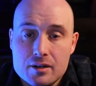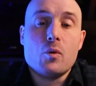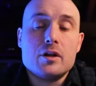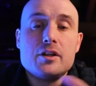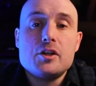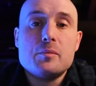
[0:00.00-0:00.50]

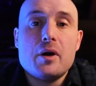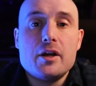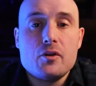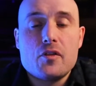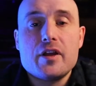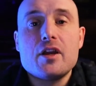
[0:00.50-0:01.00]
One that you might
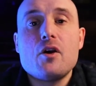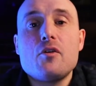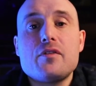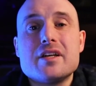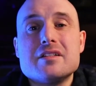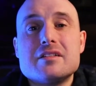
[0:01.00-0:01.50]
not think
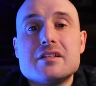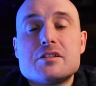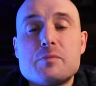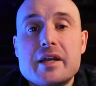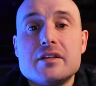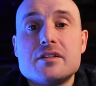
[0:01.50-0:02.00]
of is
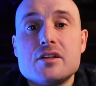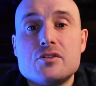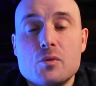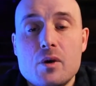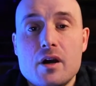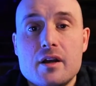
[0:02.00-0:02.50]
space
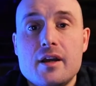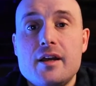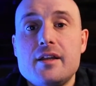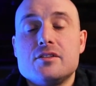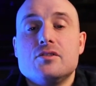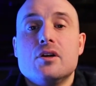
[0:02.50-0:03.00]
to work.
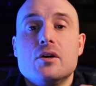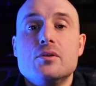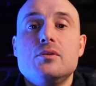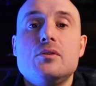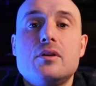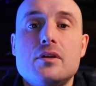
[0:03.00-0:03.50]
There's
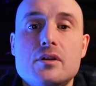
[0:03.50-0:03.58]
no